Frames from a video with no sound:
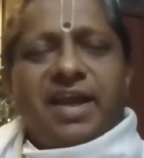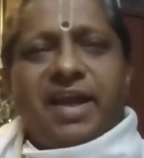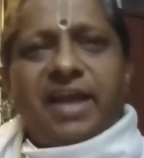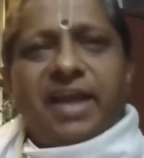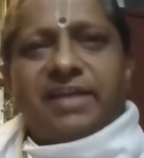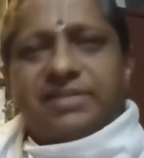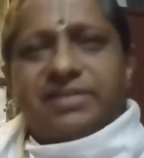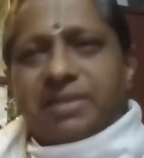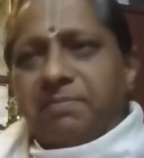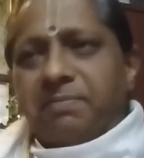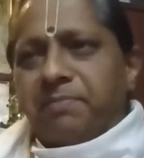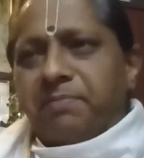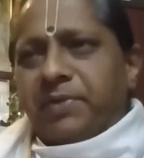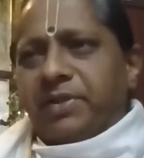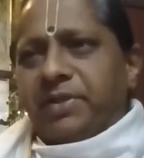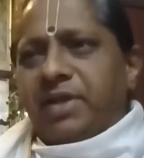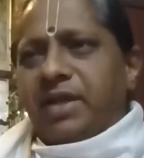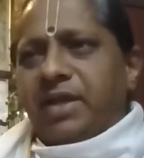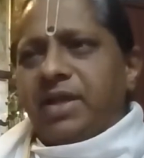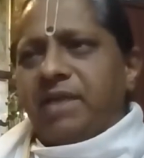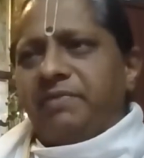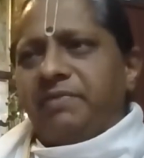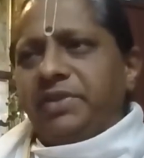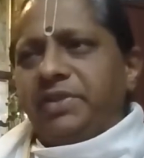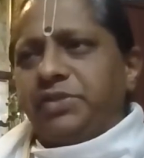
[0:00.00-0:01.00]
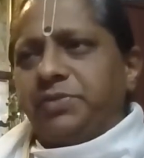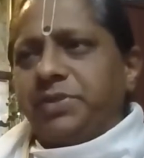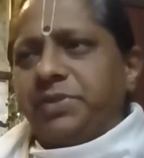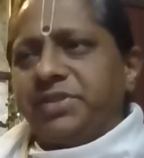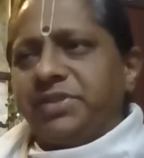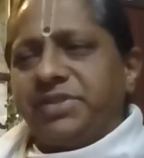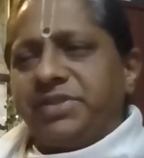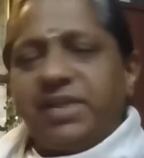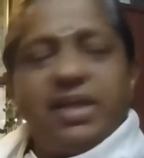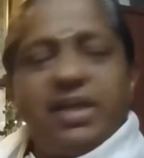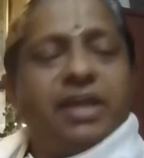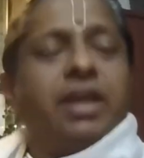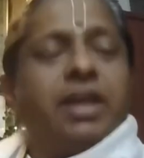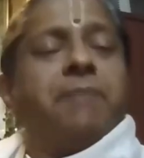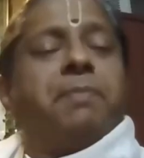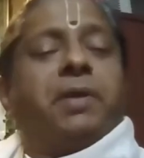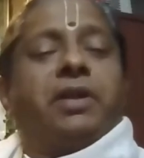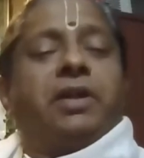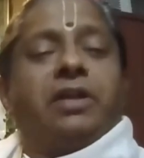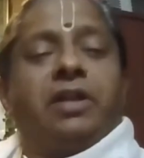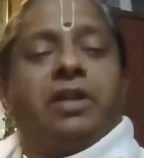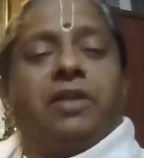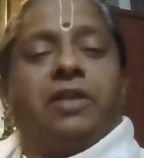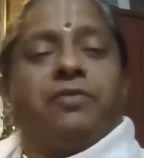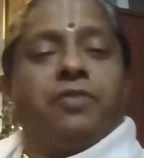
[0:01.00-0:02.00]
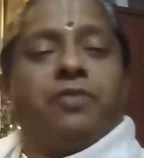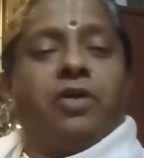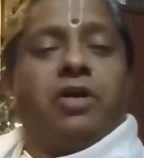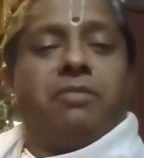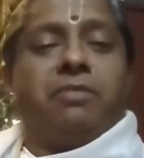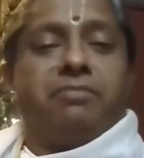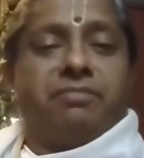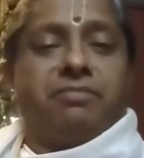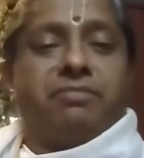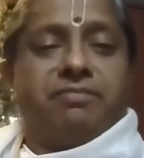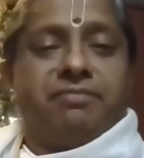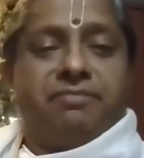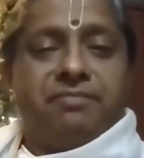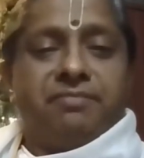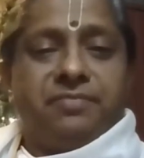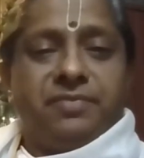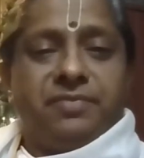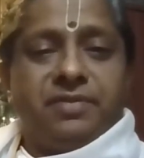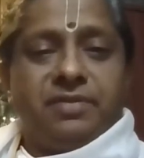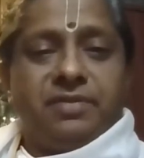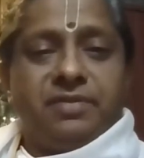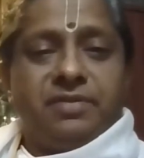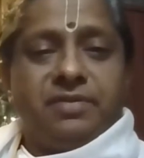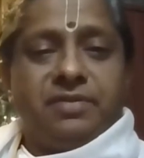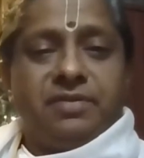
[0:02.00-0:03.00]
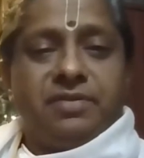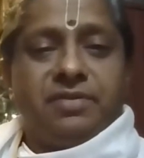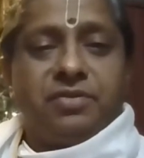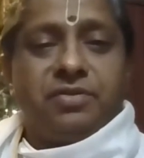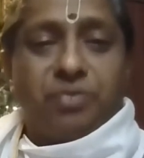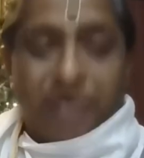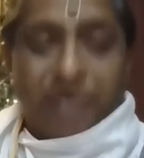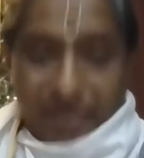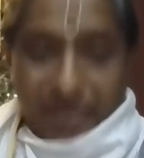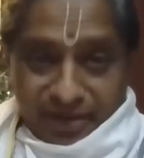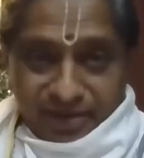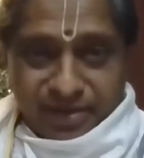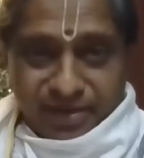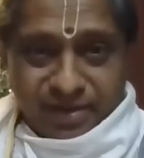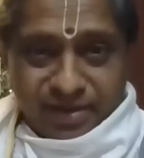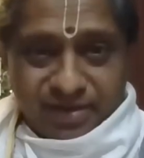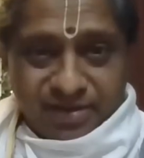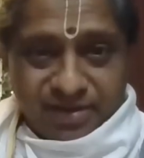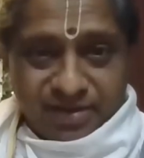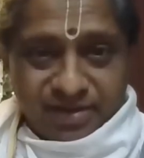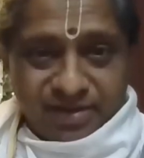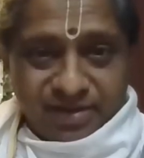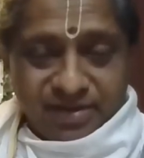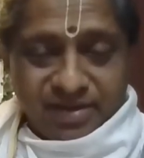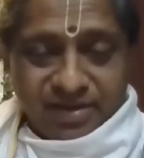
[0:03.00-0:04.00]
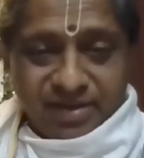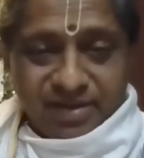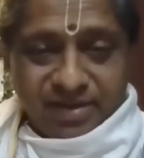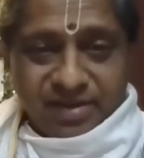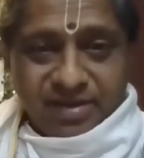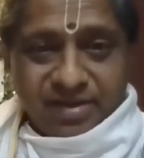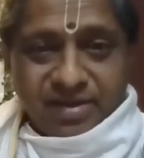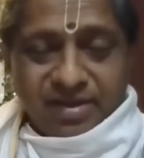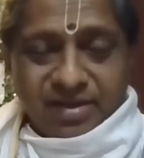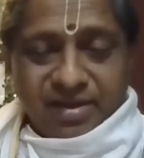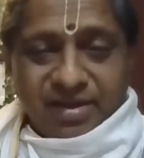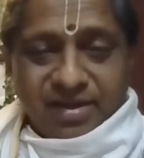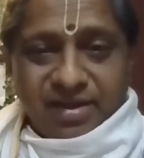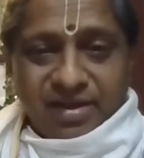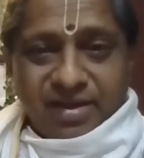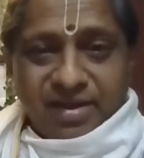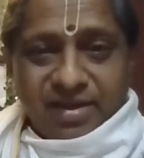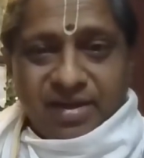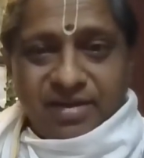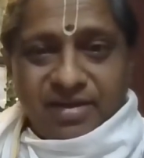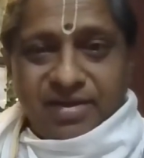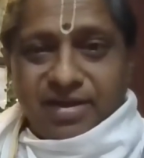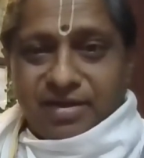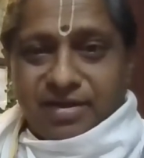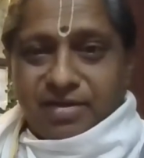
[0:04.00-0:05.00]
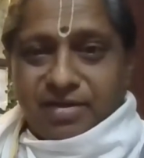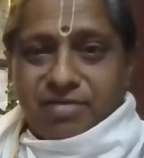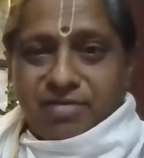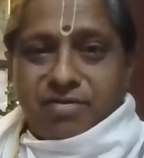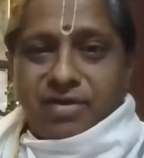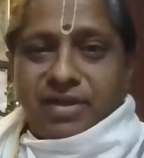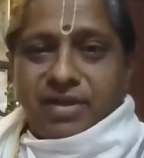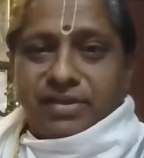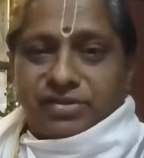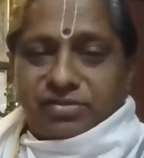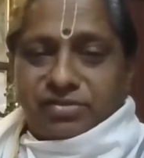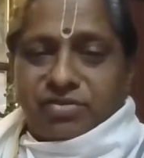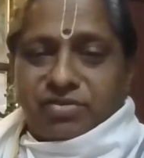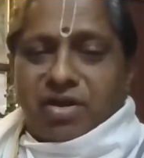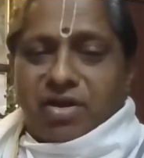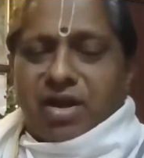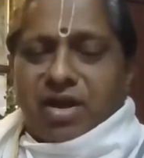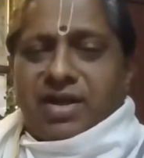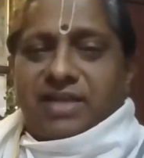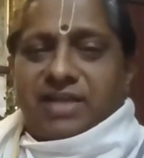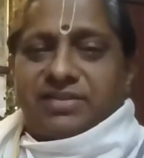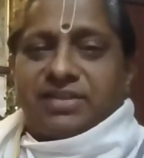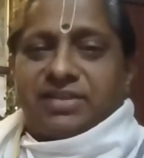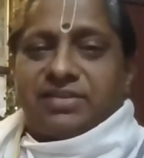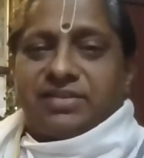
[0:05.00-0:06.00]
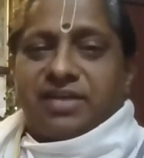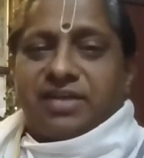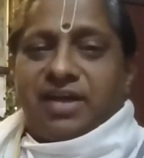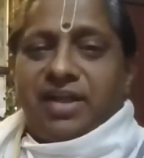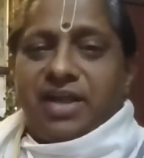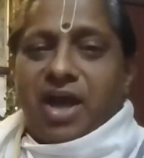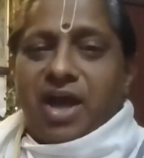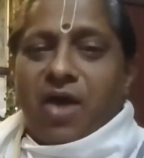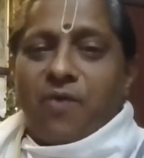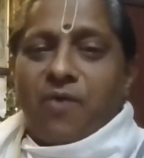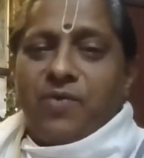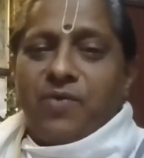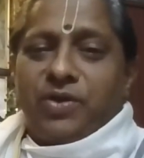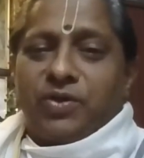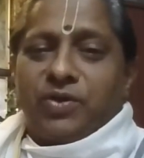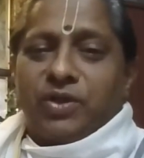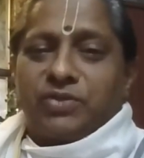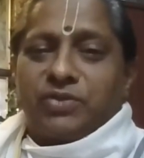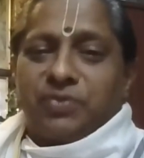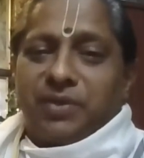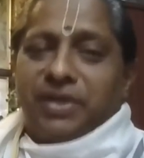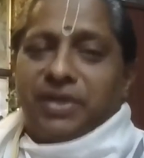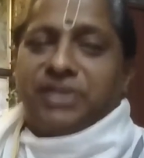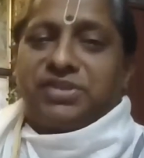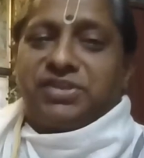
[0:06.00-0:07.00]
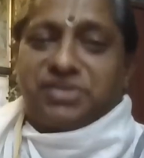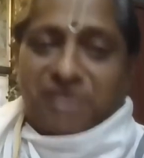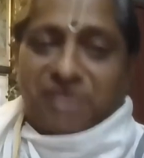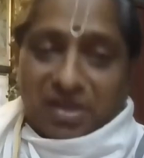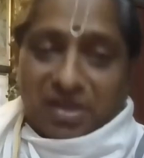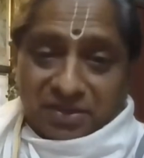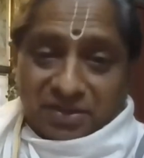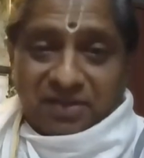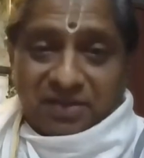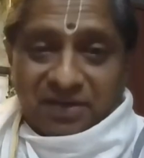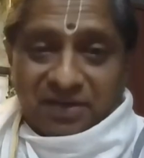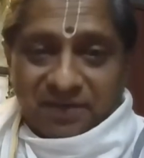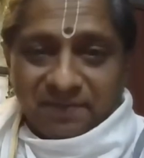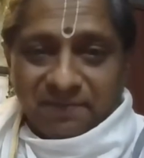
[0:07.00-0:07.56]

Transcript: A Sampradaya which we see in a particular form today, it is not necessarily how it was when it started.